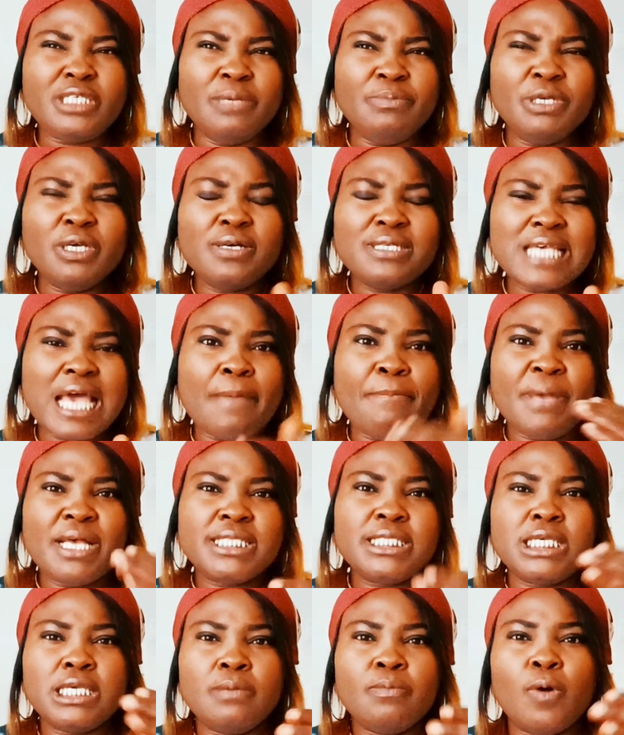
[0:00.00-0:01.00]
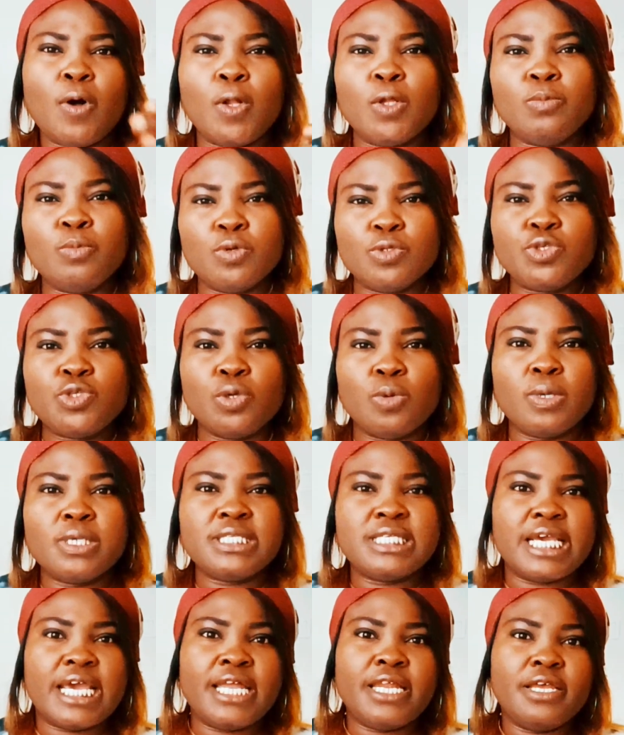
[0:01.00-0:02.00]
because I met him almost
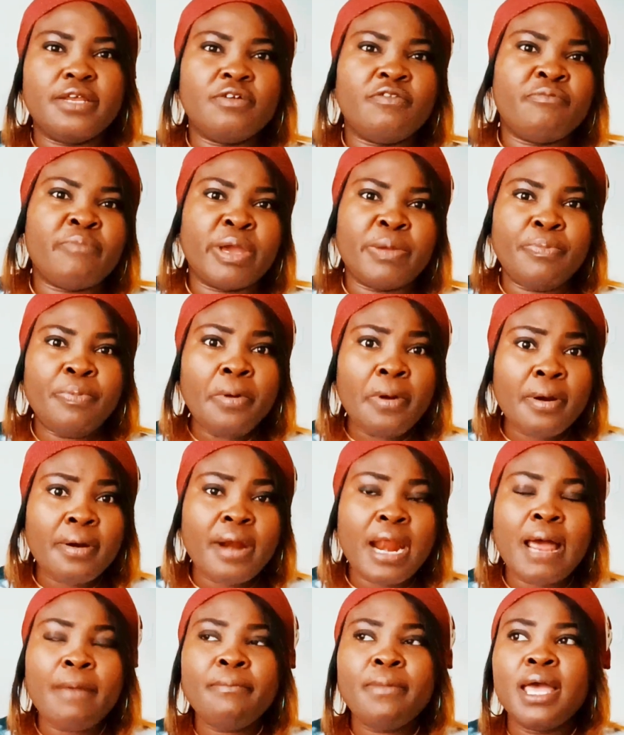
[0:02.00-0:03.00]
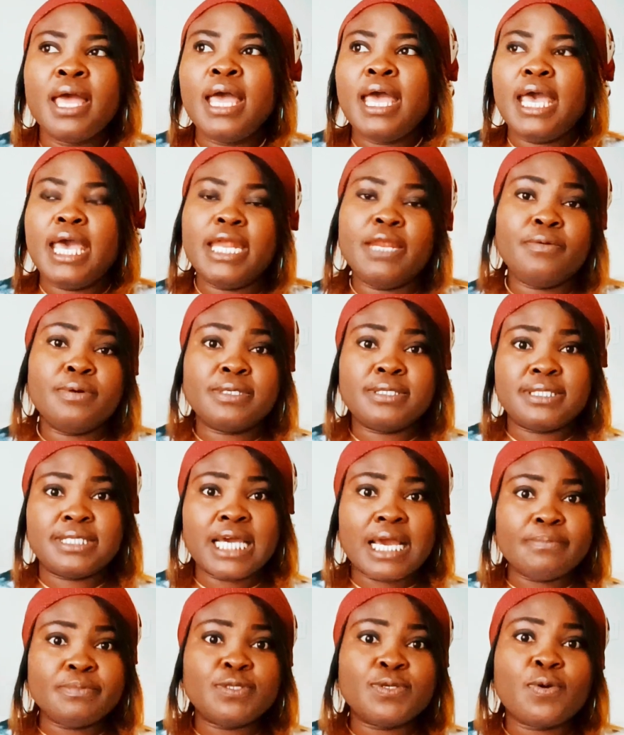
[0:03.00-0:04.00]
towards the ending of my program, and it was
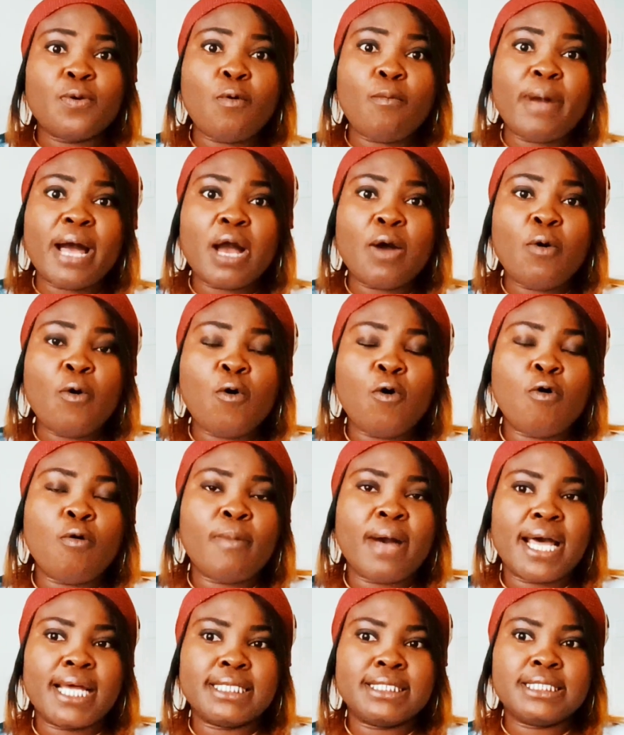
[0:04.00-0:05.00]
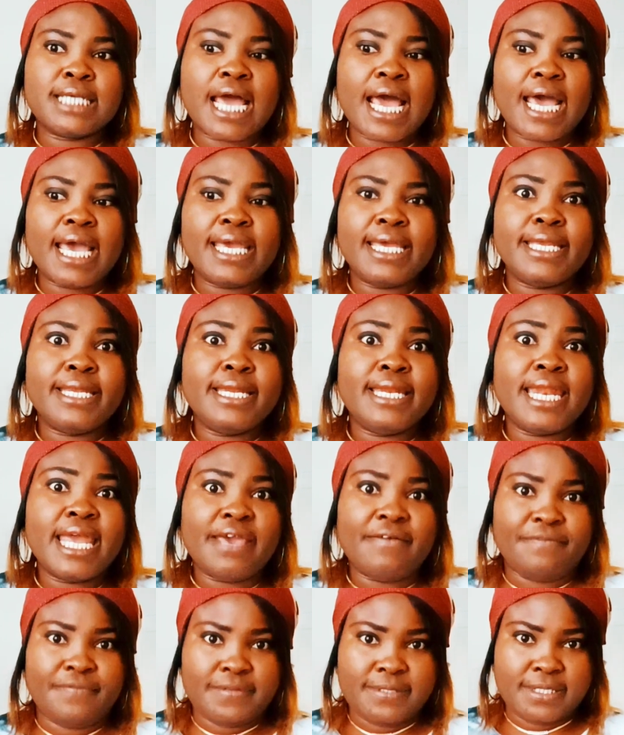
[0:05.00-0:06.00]
time to go back home, and I
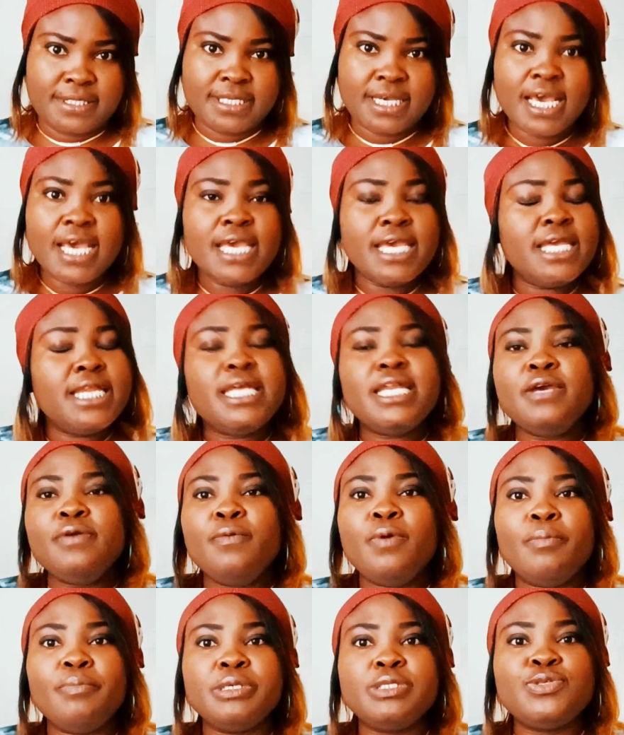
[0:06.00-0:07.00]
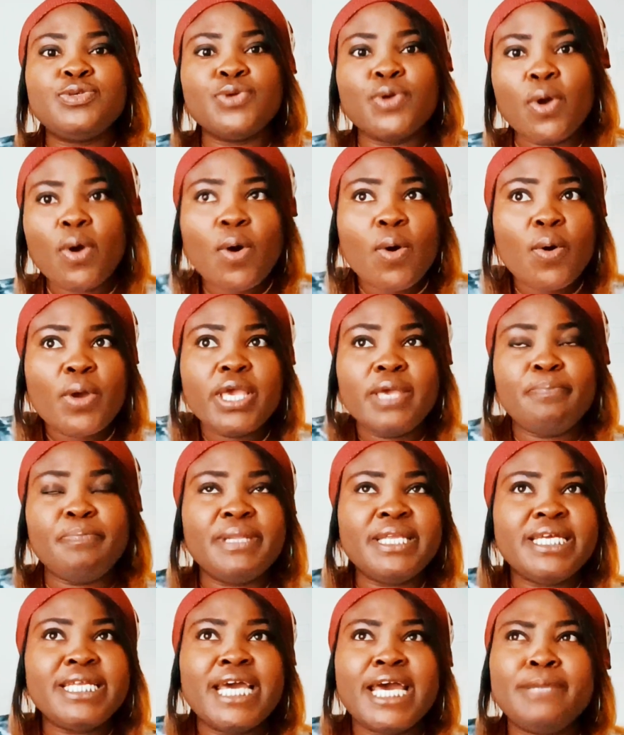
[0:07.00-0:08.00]
left. He didn't want me to go. He
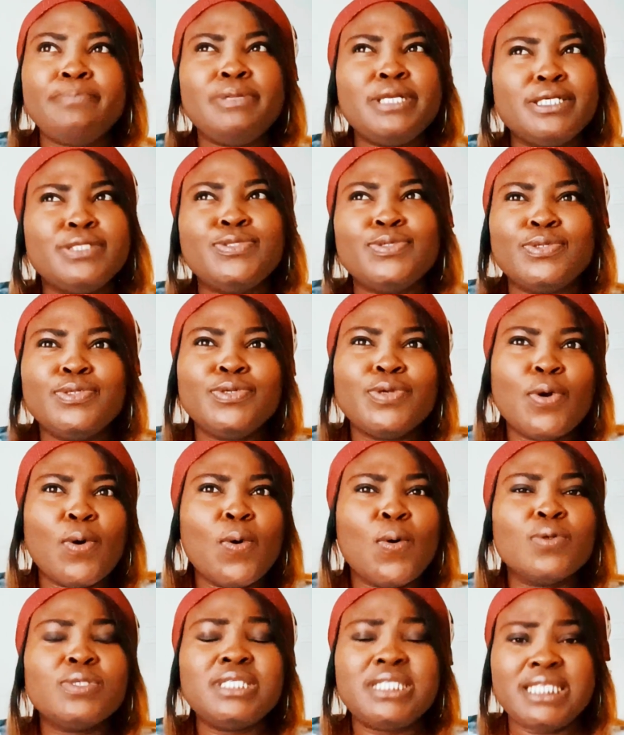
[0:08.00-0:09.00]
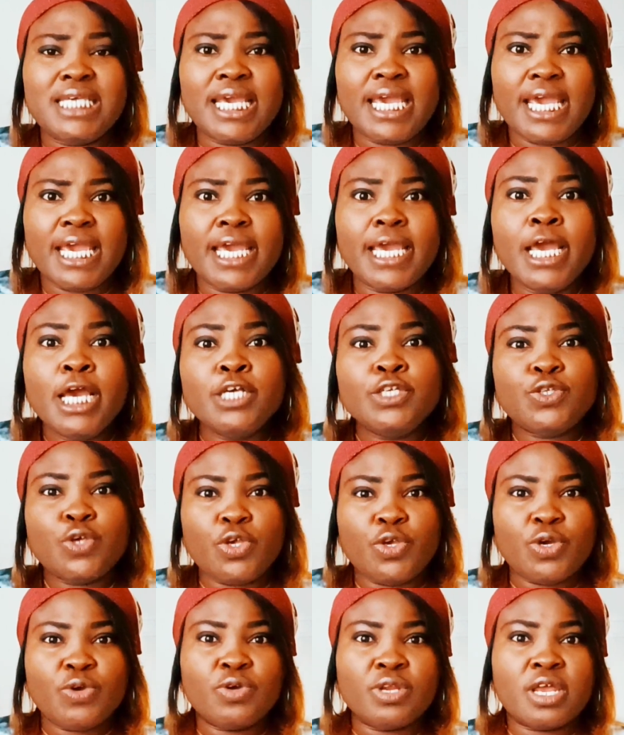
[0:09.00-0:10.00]
pleaded, please don't go, stay, so
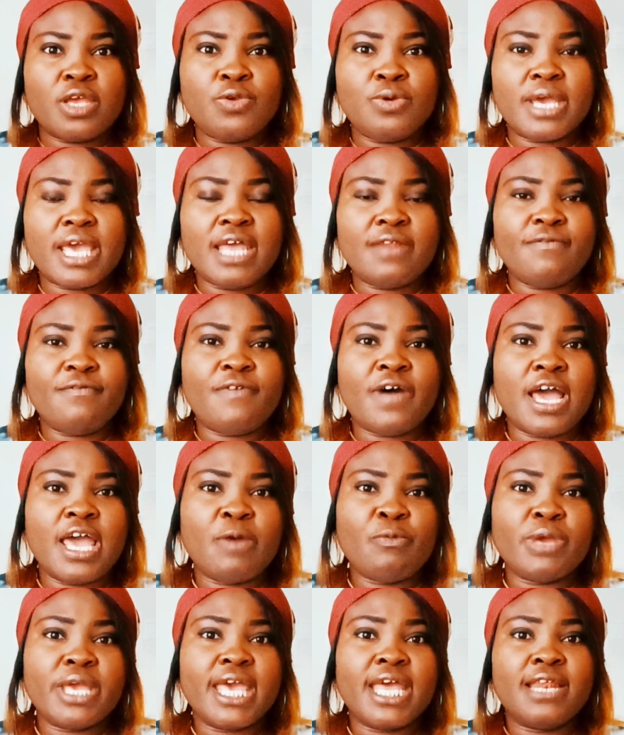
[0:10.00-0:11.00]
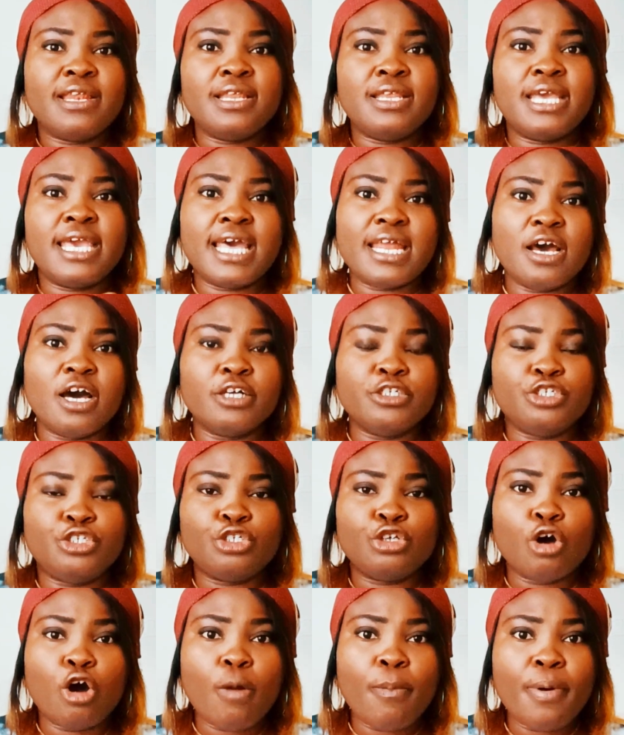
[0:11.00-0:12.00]
you could, you can find, we can get a
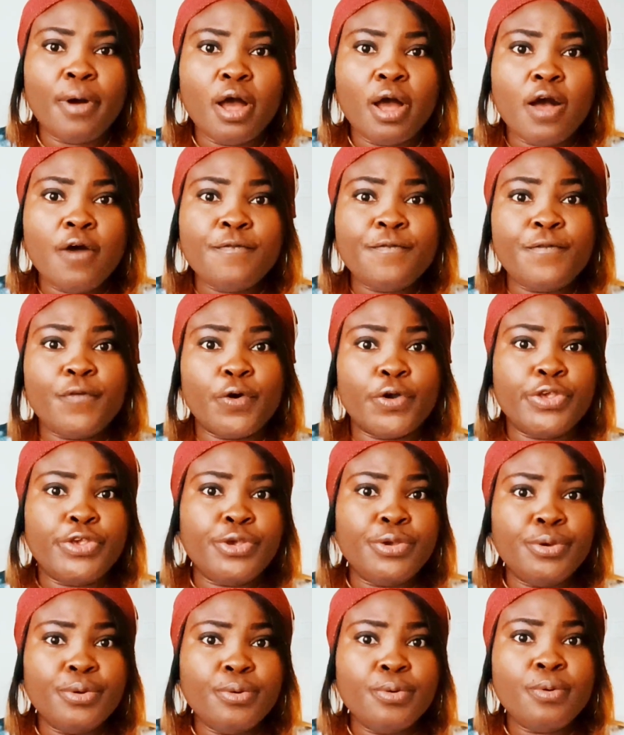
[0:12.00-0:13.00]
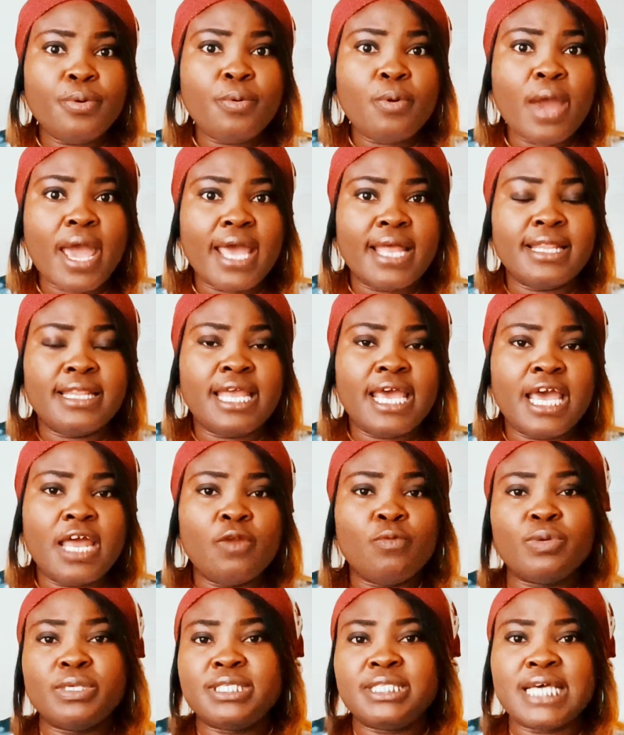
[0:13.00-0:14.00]
job for you, and
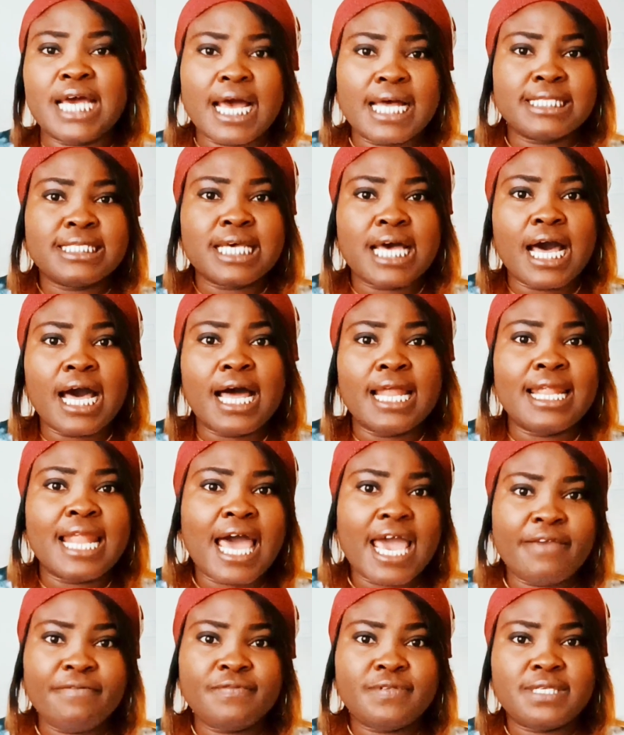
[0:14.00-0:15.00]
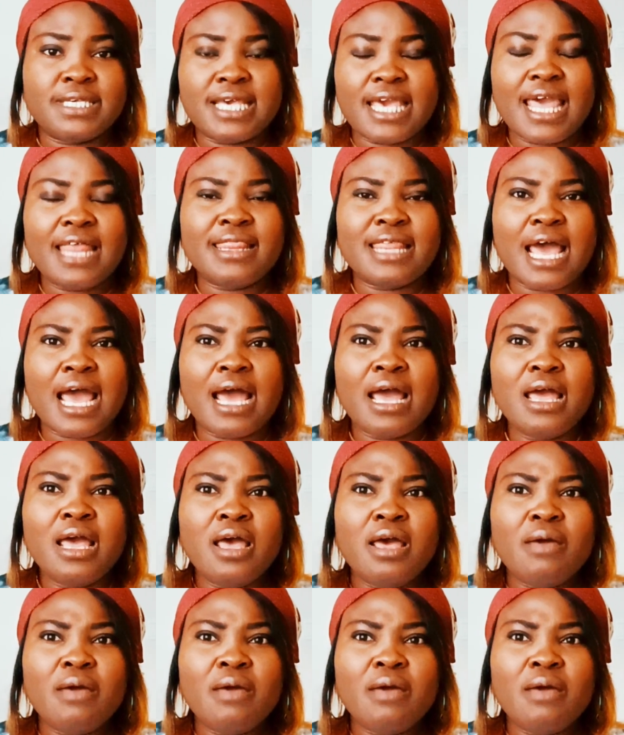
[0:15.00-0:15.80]
then we start our life together.